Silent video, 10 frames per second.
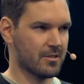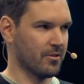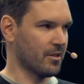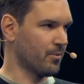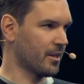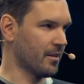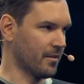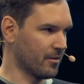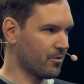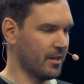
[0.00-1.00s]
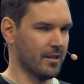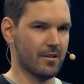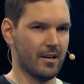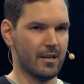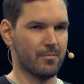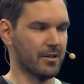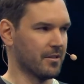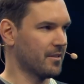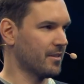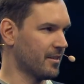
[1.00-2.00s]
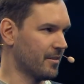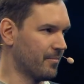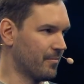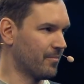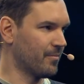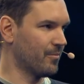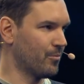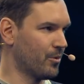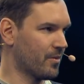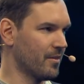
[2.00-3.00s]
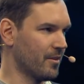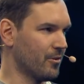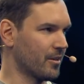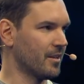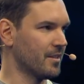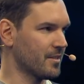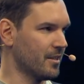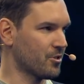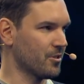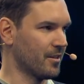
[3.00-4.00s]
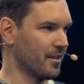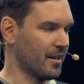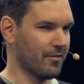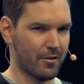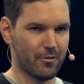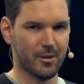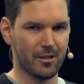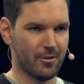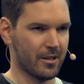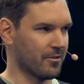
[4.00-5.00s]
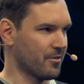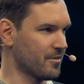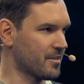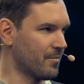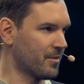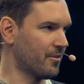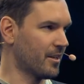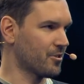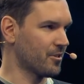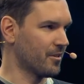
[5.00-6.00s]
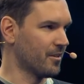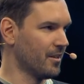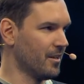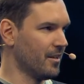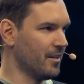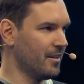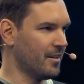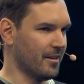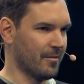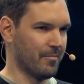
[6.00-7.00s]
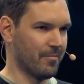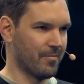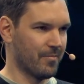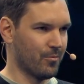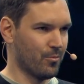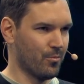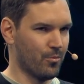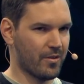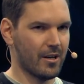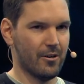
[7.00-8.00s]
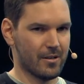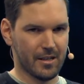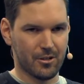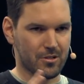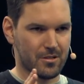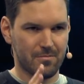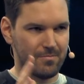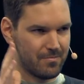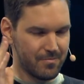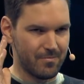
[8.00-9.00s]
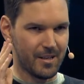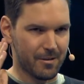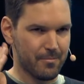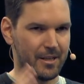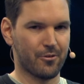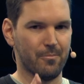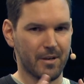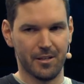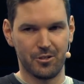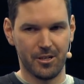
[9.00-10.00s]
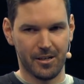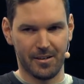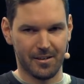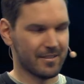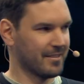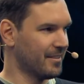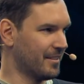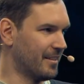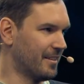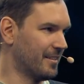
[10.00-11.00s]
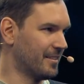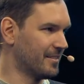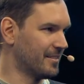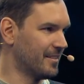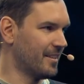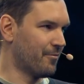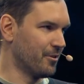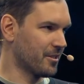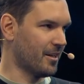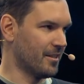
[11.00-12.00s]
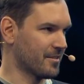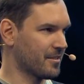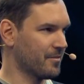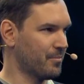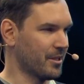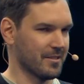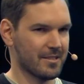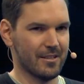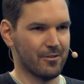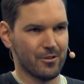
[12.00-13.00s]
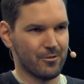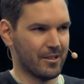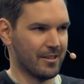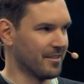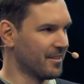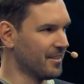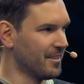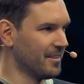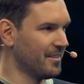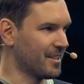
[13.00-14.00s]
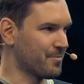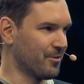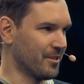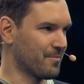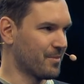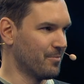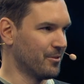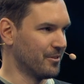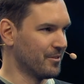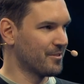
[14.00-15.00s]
so that we can create alignment um, within the organization and have everybody run into the same direction. Yeah. Um, without like just like micromanaging uh, yeah. every task because then you don't need experienced I people. I